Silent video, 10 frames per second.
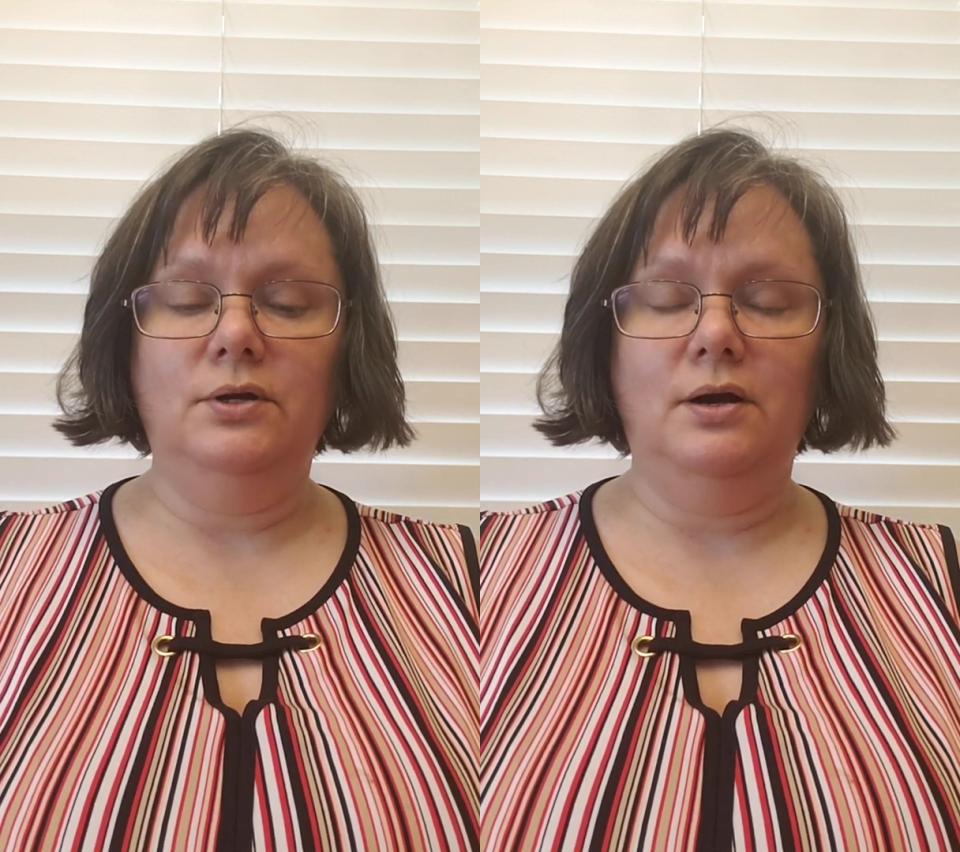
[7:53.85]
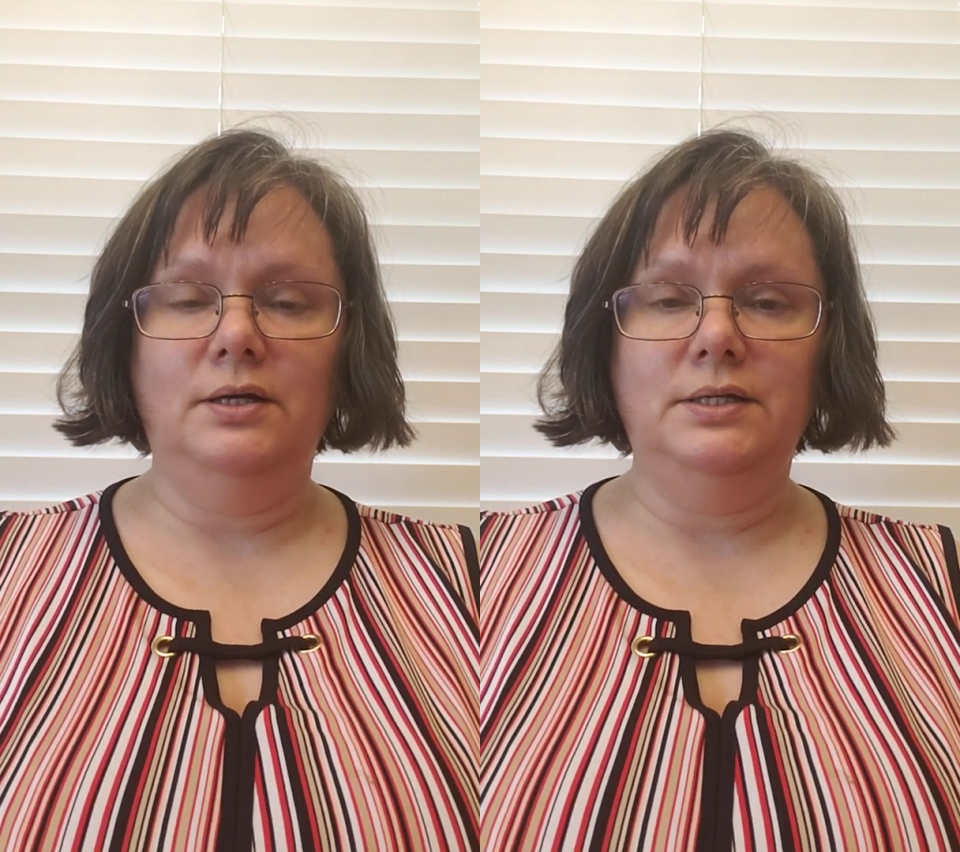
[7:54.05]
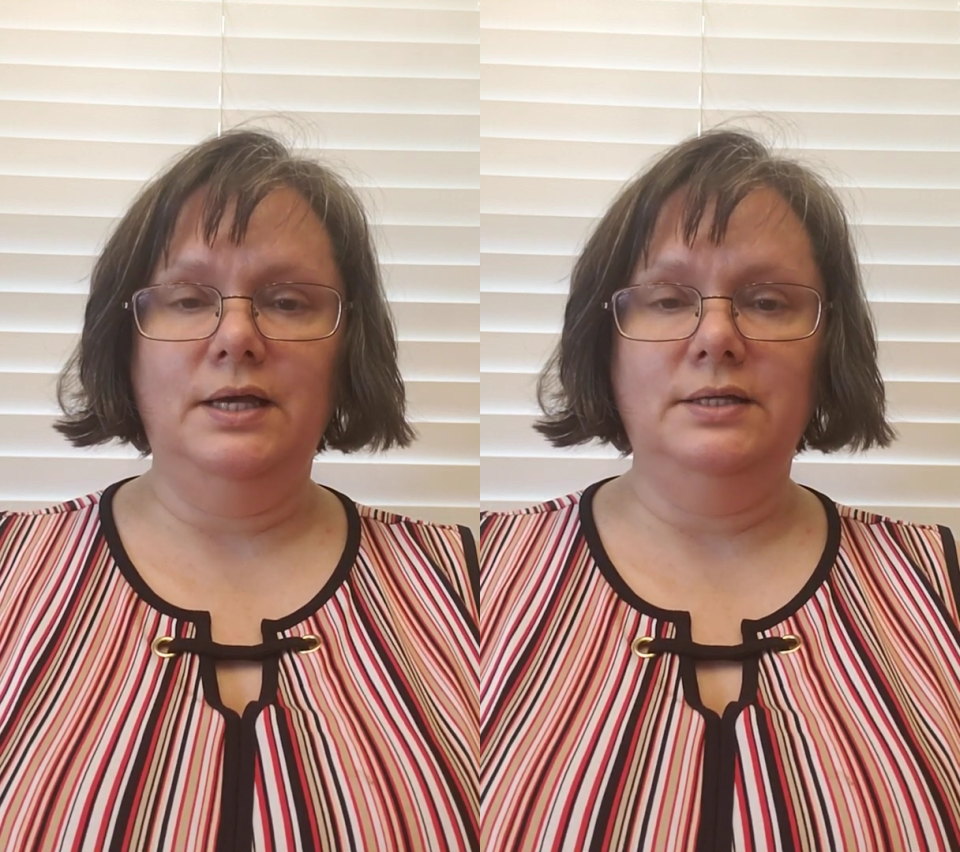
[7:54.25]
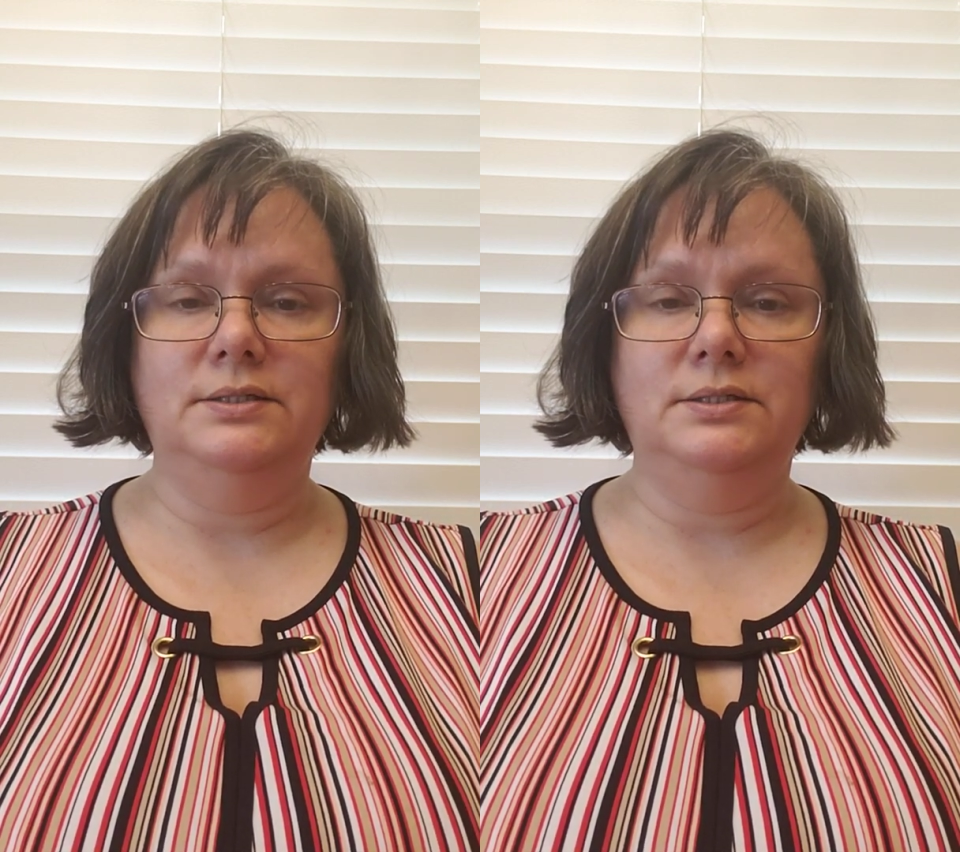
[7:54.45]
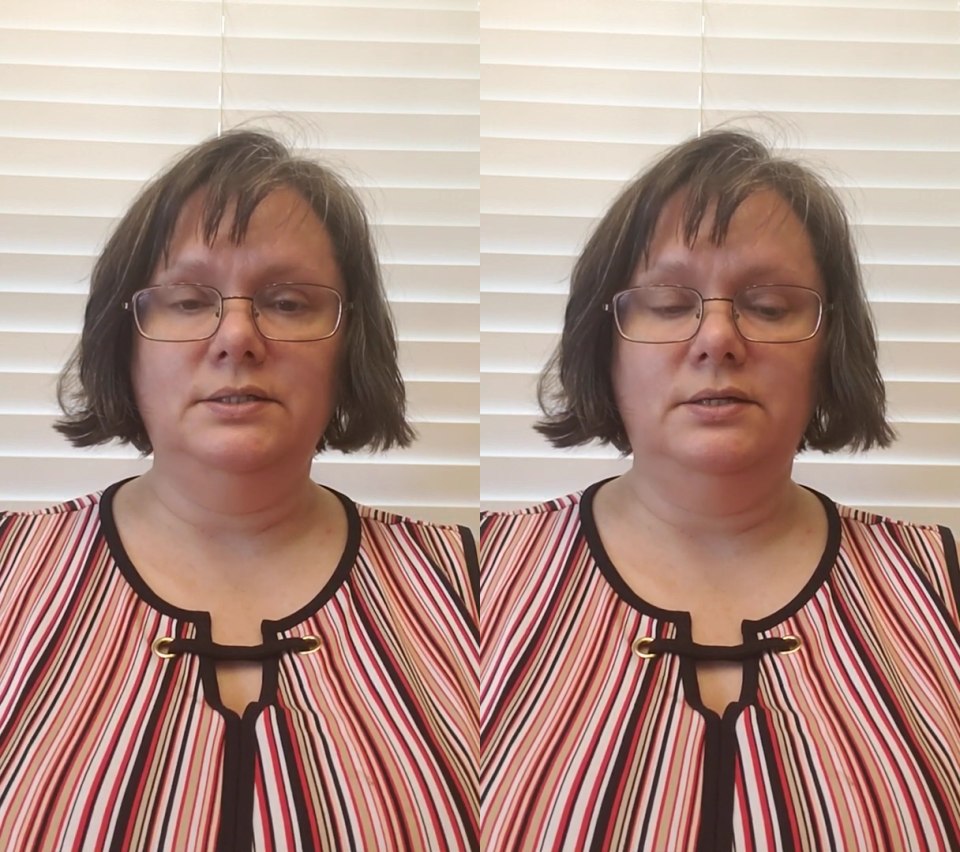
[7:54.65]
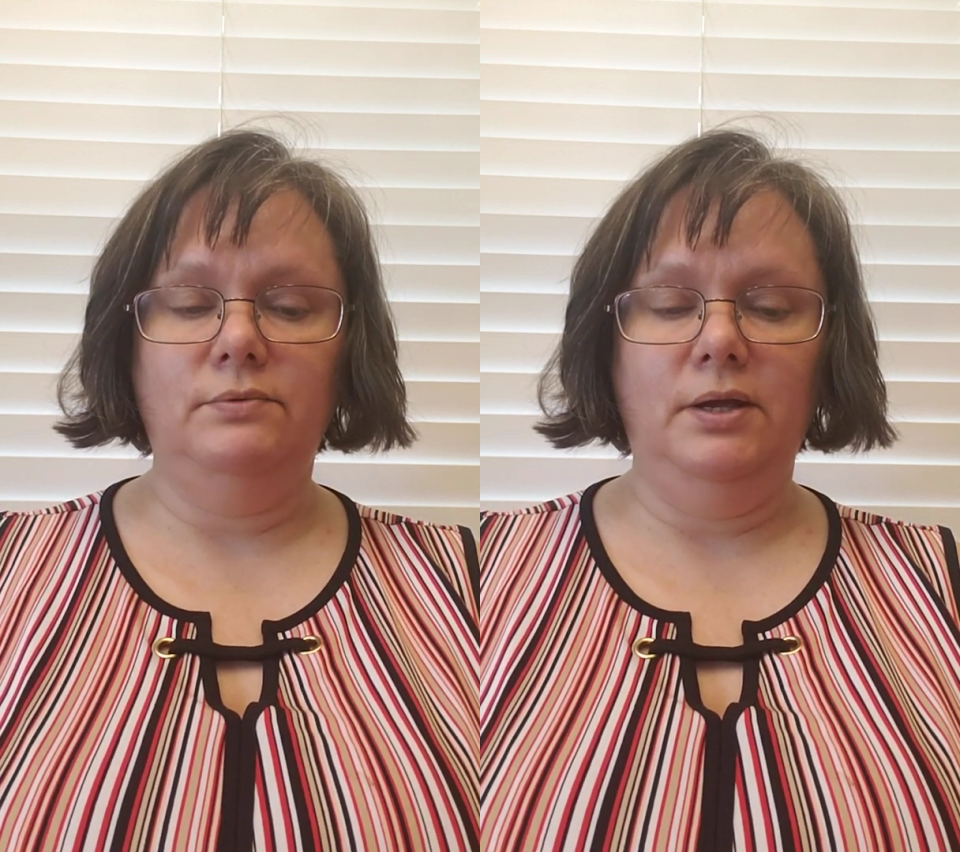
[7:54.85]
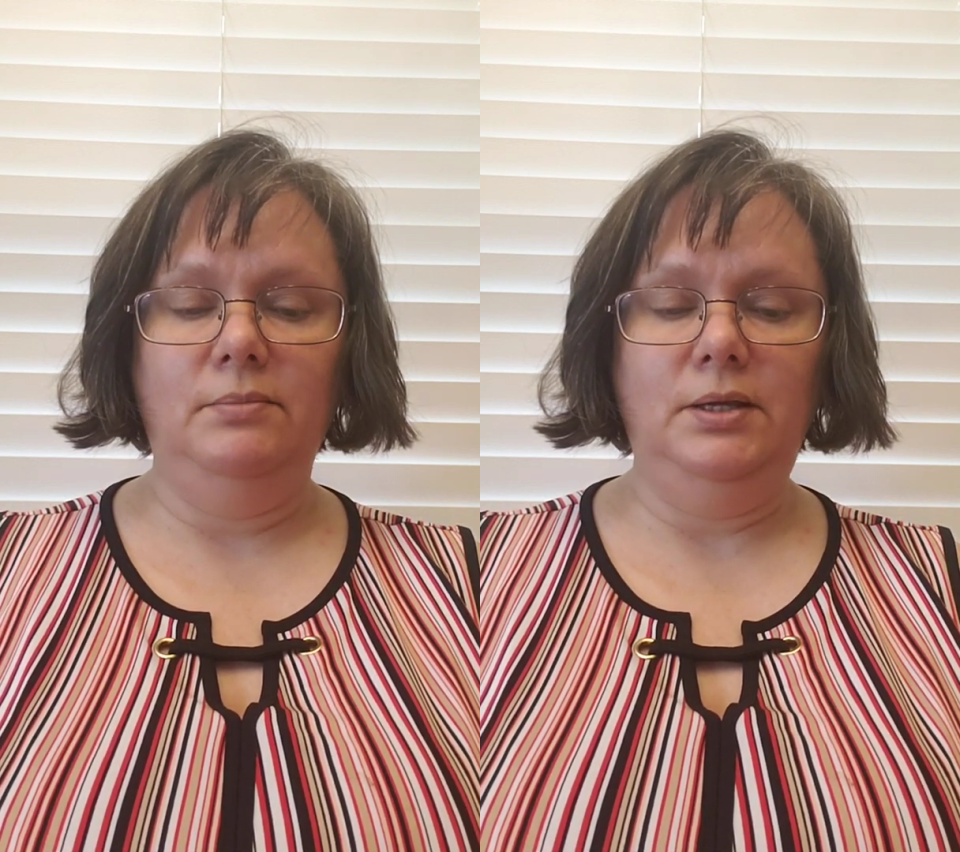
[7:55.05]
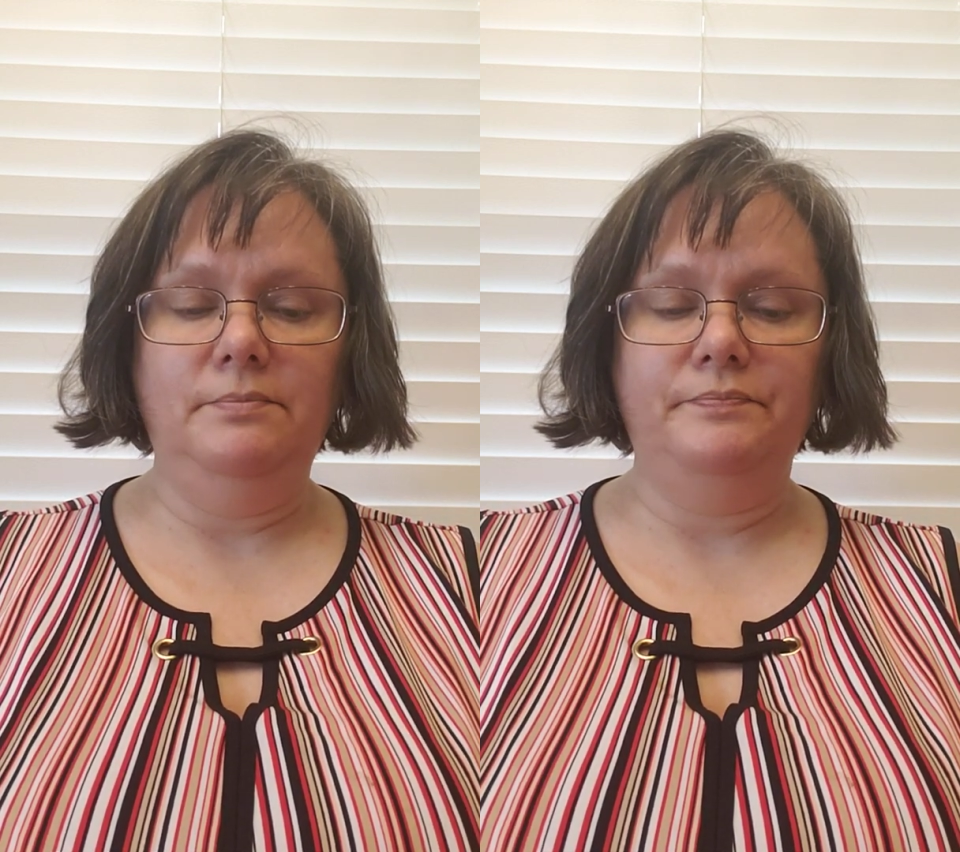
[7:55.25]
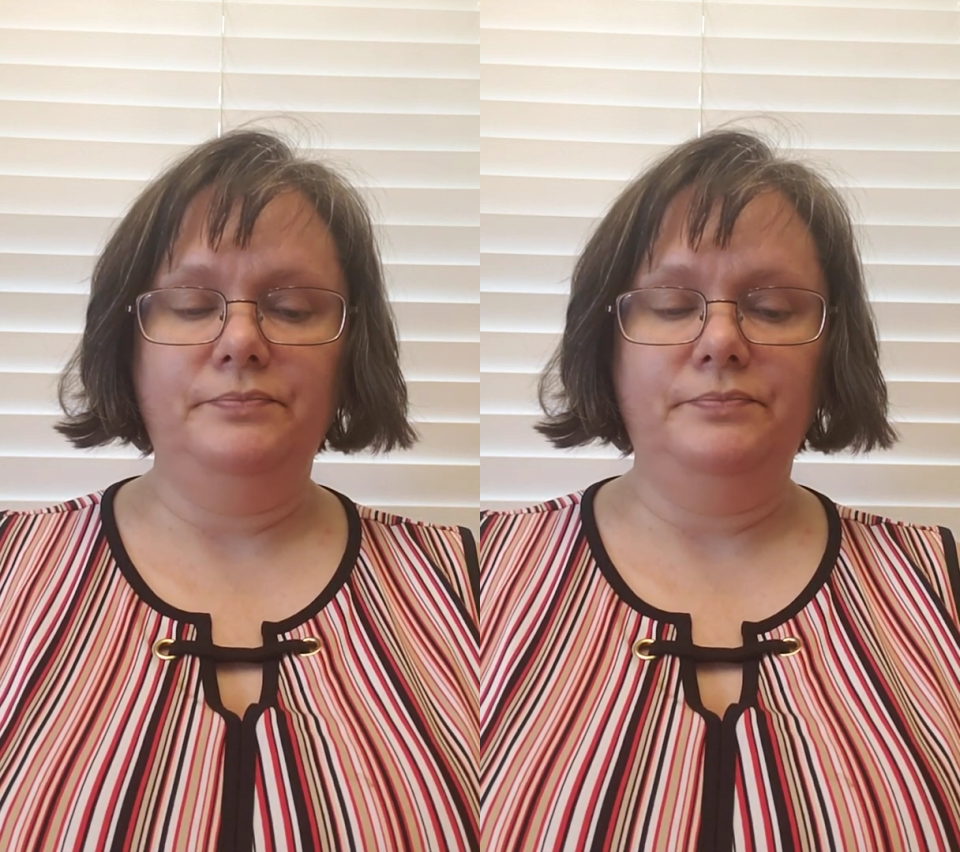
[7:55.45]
Contest," said Raymie.